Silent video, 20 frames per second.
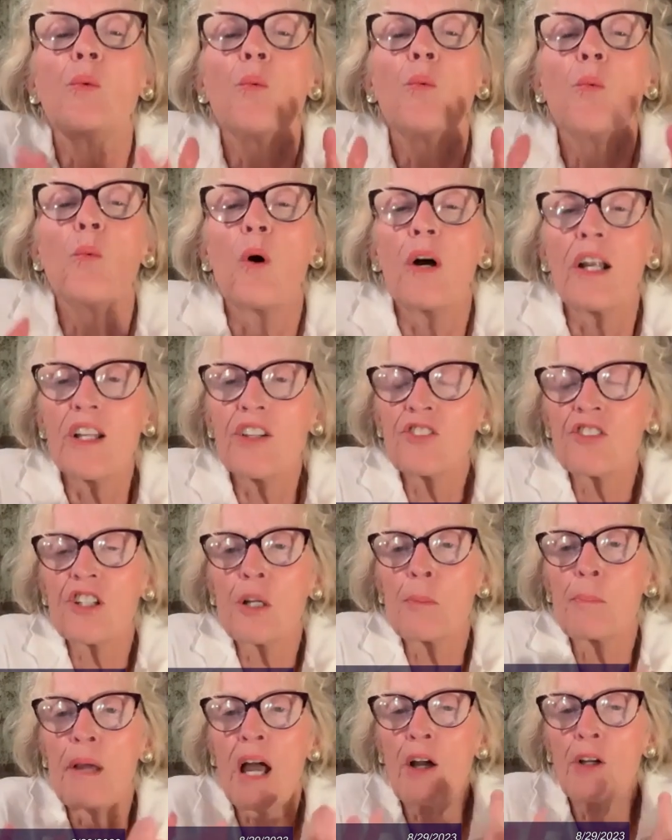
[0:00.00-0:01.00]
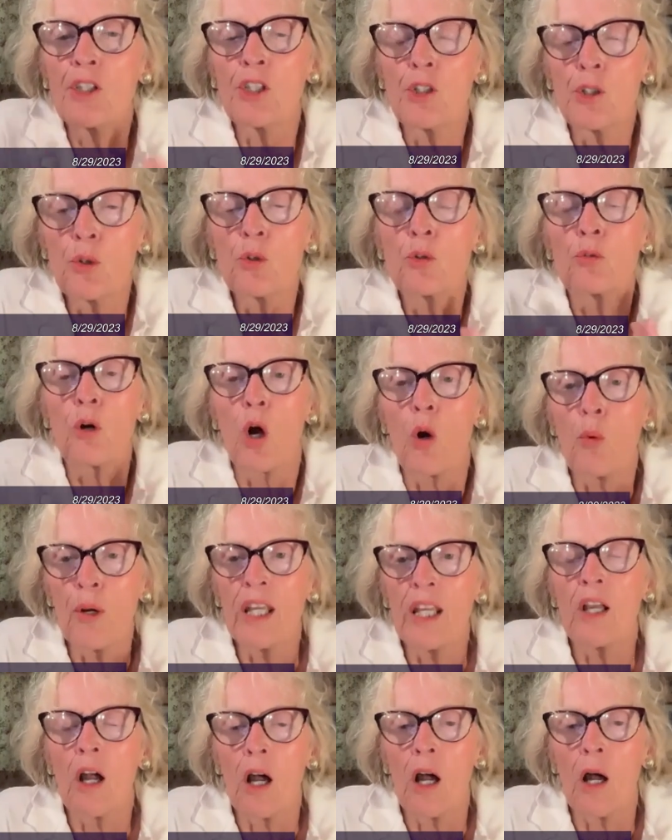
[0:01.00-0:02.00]
what is it about you
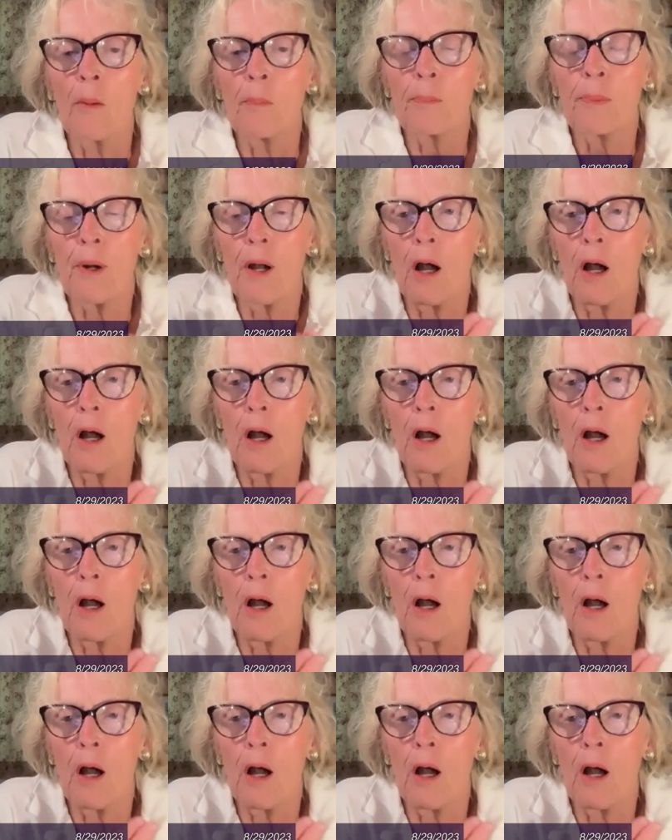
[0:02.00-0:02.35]
growing up